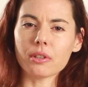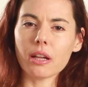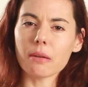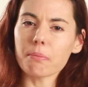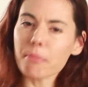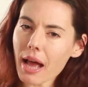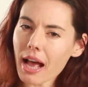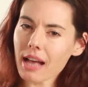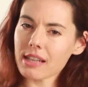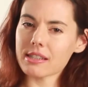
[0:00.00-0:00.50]
and
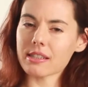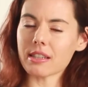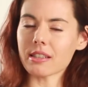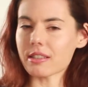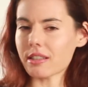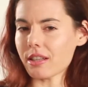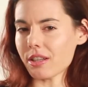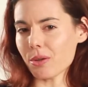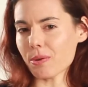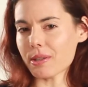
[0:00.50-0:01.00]
past
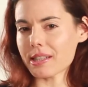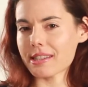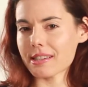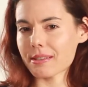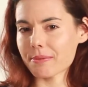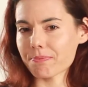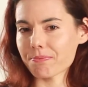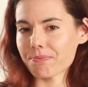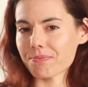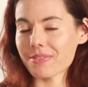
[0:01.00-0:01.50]
continuous,
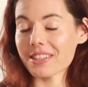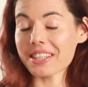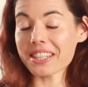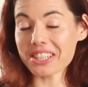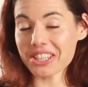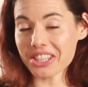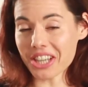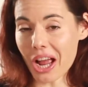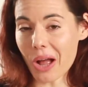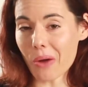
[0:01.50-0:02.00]

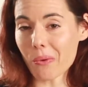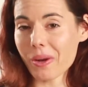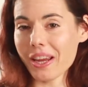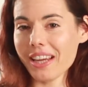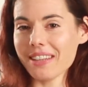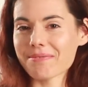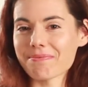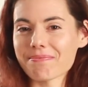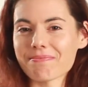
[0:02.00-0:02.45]
shall we?